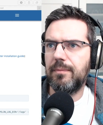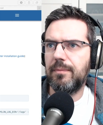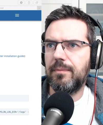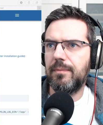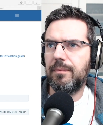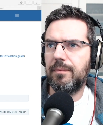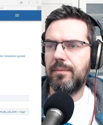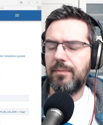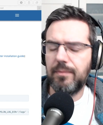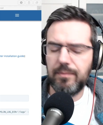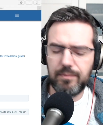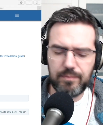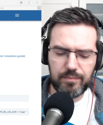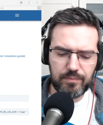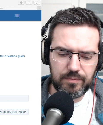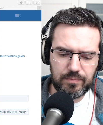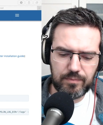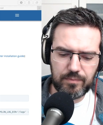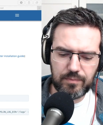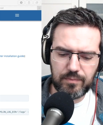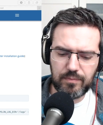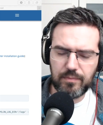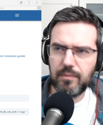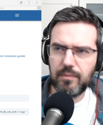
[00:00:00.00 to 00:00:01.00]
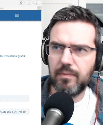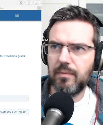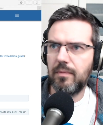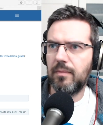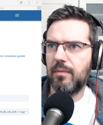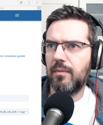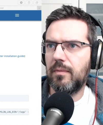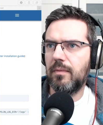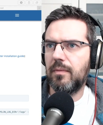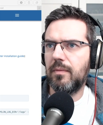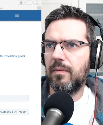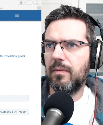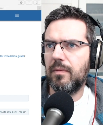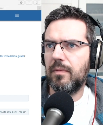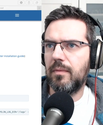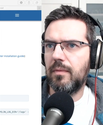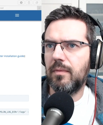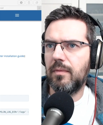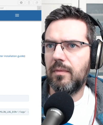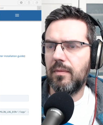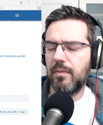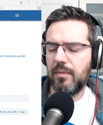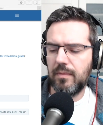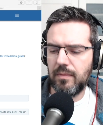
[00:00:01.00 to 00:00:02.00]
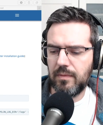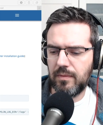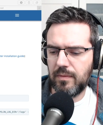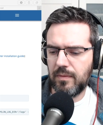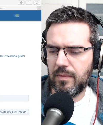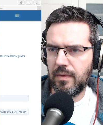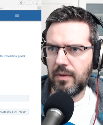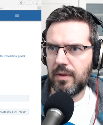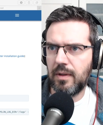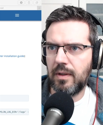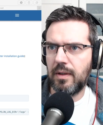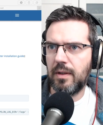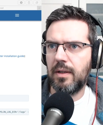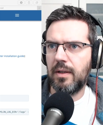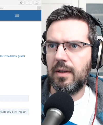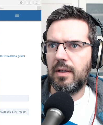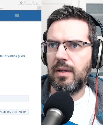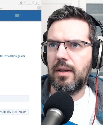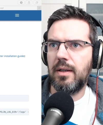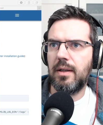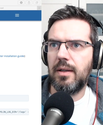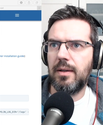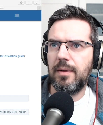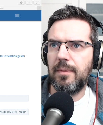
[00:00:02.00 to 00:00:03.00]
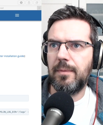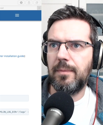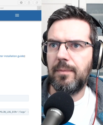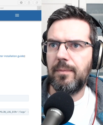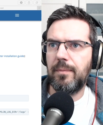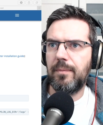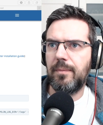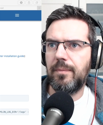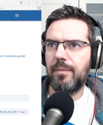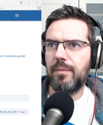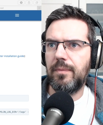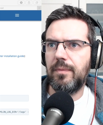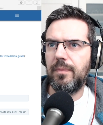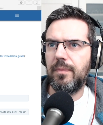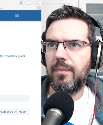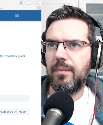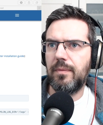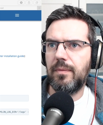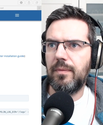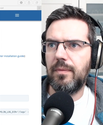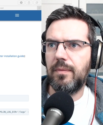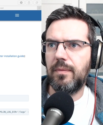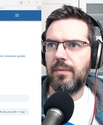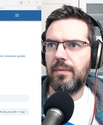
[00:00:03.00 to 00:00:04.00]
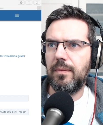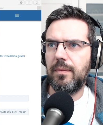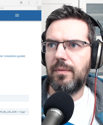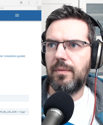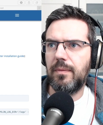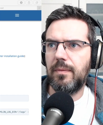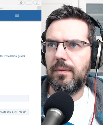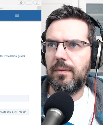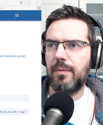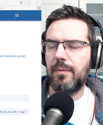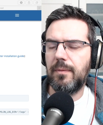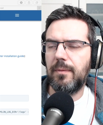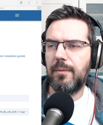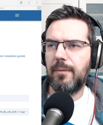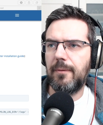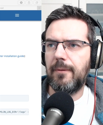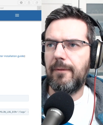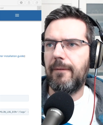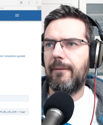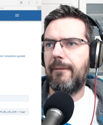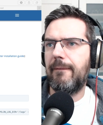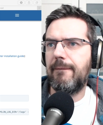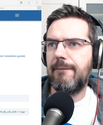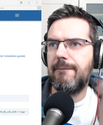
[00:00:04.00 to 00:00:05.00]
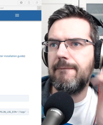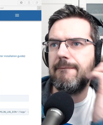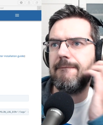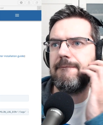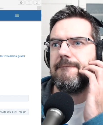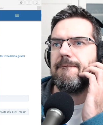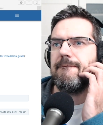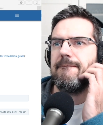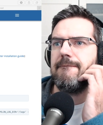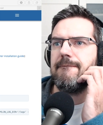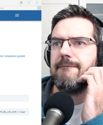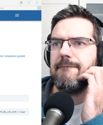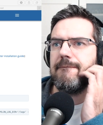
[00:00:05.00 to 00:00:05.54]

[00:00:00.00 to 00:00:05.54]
(no one is talking)